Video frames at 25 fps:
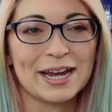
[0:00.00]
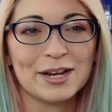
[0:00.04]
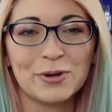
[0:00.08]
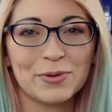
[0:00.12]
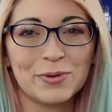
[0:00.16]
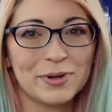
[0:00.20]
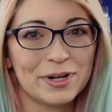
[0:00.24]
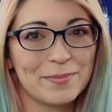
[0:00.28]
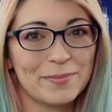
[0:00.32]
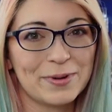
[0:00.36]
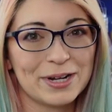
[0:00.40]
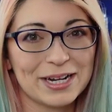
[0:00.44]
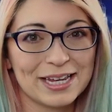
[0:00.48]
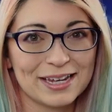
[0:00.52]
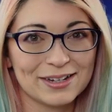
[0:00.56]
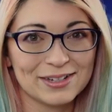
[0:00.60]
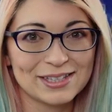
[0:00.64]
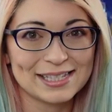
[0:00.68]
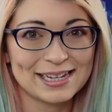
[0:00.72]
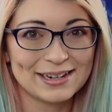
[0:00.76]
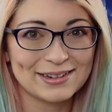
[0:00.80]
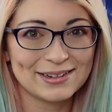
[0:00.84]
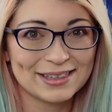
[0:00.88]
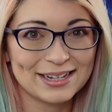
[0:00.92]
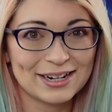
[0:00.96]
I know anybody
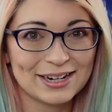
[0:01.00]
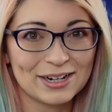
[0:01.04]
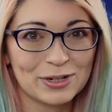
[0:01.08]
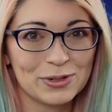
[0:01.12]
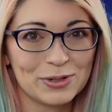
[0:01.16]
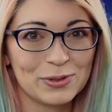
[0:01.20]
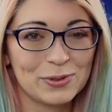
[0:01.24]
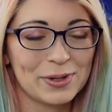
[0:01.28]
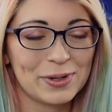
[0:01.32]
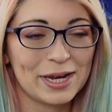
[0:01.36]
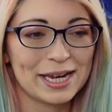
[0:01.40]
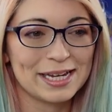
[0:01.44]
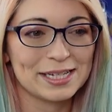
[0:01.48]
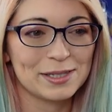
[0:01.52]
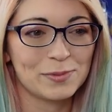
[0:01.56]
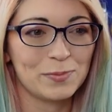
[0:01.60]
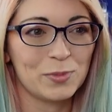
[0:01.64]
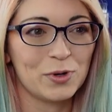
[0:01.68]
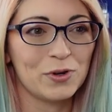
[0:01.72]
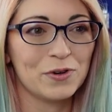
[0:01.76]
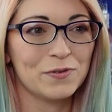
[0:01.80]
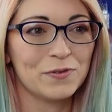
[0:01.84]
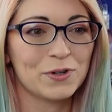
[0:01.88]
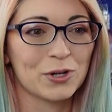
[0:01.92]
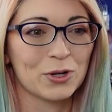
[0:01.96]
else out there who has
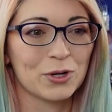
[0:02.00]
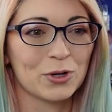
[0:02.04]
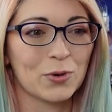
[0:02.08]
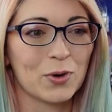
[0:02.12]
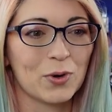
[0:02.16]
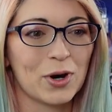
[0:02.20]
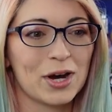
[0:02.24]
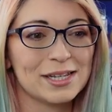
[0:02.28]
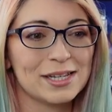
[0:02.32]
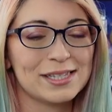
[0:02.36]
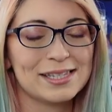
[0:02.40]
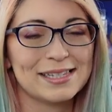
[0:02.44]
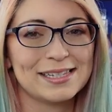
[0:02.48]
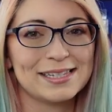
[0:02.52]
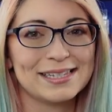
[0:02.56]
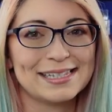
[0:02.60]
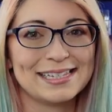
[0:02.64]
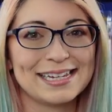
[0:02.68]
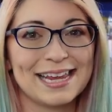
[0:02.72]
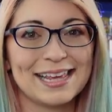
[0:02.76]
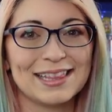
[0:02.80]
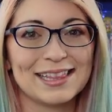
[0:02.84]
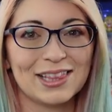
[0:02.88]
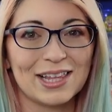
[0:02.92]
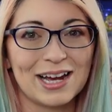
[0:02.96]
moved across
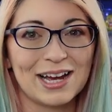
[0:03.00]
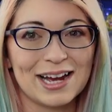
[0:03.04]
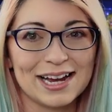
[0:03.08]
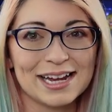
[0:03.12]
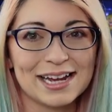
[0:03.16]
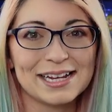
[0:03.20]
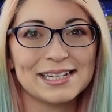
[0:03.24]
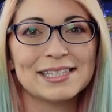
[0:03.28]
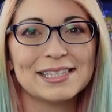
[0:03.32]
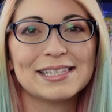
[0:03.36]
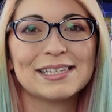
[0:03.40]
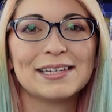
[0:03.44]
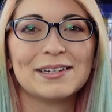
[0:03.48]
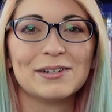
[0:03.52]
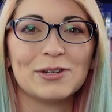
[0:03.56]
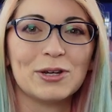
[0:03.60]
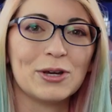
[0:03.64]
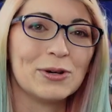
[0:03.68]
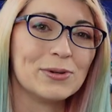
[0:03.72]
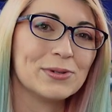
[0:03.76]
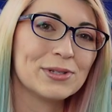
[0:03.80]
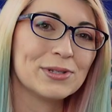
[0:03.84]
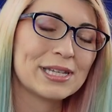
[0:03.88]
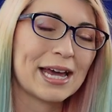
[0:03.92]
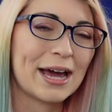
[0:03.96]
state lines
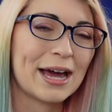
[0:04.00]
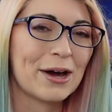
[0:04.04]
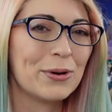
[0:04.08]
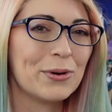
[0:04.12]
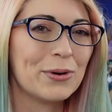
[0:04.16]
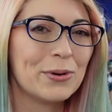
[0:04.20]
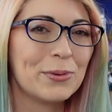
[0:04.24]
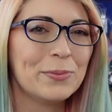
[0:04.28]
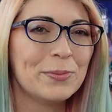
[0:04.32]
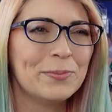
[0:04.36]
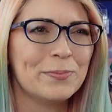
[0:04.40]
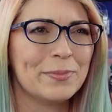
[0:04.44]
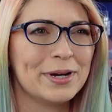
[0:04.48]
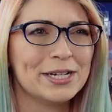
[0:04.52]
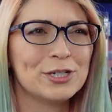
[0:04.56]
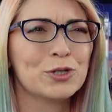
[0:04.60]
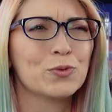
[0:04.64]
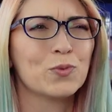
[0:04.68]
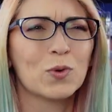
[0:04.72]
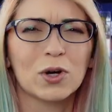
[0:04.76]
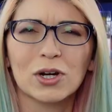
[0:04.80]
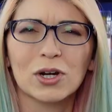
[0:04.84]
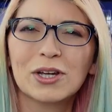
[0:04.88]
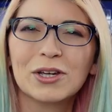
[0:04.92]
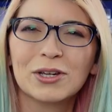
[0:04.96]
knows how much
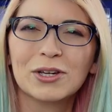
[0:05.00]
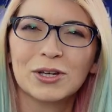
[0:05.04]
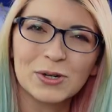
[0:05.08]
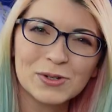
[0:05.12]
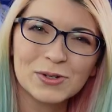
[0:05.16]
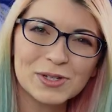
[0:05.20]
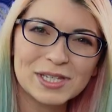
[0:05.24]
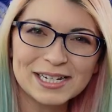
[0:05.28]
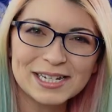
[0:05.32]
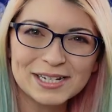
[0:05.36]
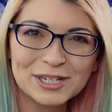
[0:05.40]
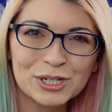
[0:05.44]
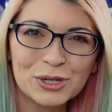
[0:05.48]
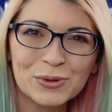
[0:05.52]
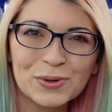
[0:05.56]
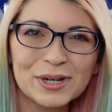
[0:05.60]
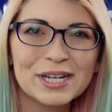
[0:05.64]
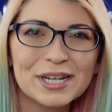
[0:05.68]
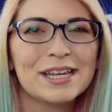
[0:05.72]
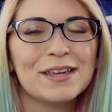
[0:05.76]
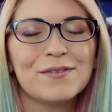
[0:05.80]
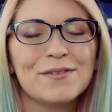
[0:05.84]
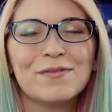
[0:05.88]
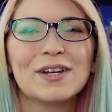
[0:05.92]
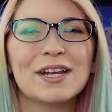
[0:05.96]
work goes into
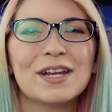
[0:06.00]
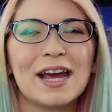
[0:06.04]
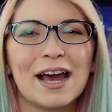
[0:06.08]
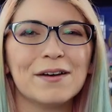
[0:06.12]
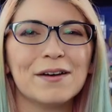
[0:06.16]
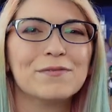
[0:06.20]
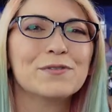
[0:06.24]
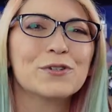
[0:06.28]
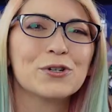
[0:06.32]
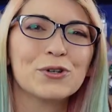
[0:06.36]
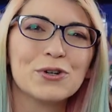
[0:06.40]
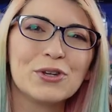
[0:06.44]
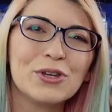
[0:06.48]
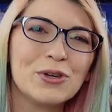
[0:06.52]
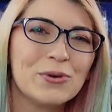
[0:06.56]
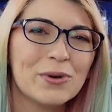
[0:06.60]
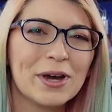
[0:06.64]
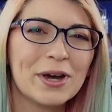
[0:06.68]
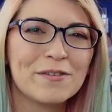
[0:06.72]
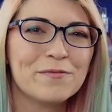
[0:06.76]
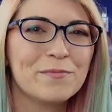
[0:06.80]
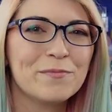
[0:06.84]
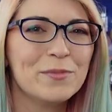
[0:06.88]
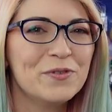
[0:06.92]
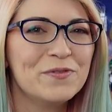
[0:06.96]
it even after you
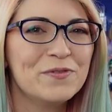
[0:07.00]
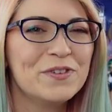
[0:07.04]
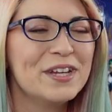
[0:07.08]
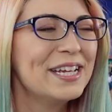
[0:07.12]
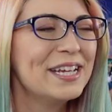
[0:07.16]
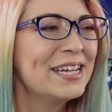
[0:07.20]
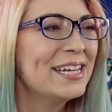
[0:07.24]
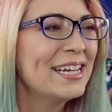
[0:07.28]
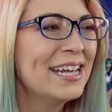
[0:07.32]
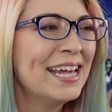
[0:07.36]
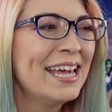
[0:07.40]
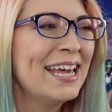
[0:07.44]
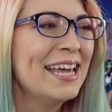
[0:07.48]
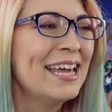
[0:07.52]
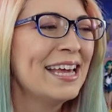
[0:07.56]
have moved in.